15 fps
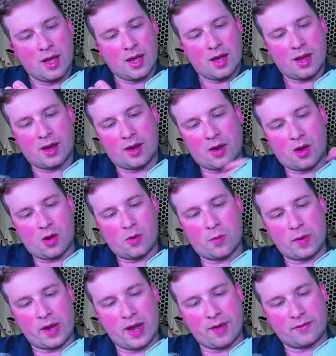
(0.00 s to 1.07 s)
And all
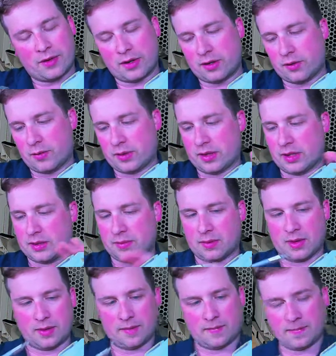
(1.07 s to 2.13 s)
we have to do with this
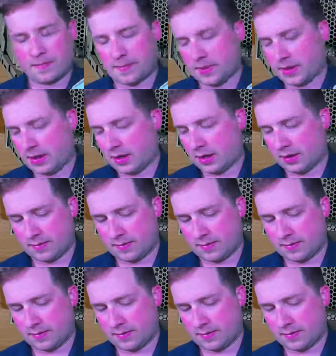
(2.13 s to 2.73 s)
one, uh,